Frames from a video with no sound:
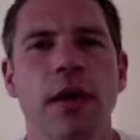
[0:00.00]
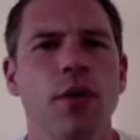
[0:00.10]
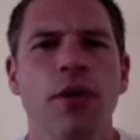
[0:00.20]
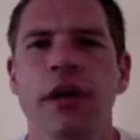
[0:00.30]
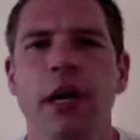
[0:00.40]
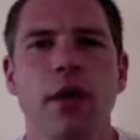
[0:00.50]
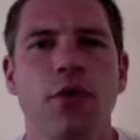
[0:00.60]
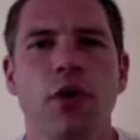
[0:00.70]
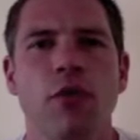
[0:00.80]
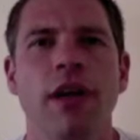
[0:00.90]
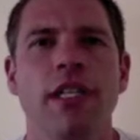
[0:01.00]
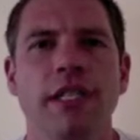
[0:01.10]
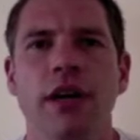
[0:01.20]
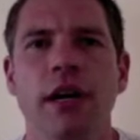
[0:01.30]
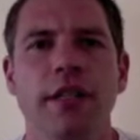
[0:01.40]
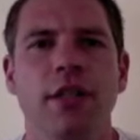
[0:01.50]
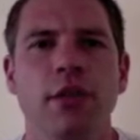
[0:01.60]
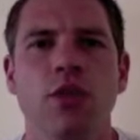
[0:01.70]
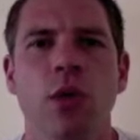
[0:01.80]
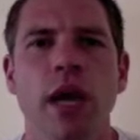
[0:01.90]
We're not going to go through a runner's diet to
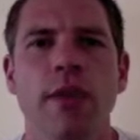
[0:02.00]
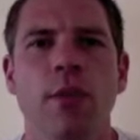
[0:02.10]
lose weight,